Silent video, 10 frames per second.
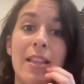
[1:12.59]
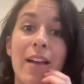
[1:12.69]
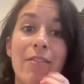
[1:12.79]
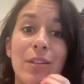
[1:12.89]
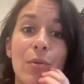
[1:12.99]

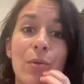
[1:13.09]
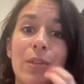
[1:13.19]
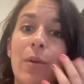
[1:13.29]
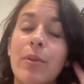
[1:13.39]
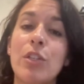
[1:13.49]
there is
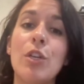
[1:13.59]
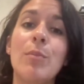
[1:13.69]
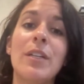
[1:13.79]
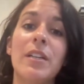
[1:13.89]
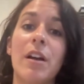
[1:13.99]
also a
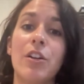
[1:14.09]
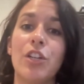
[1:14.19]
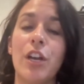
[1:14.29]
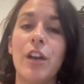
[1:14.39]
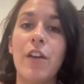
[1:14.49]
super
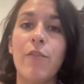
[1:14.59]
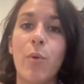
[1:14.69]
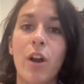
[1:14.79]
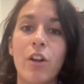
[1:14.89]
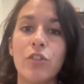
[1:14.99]
deduction of
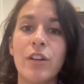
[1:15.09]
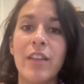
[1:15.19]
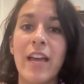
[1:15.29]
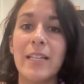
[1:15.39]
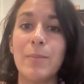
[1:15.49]

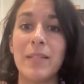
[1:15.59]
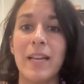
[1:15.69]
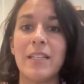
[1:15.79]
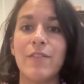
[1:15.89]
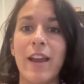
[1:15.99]

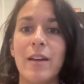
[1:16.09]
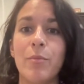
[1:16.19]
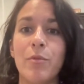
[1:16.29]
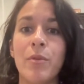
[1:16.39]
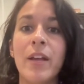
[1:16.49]
130%
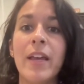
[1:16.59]
available,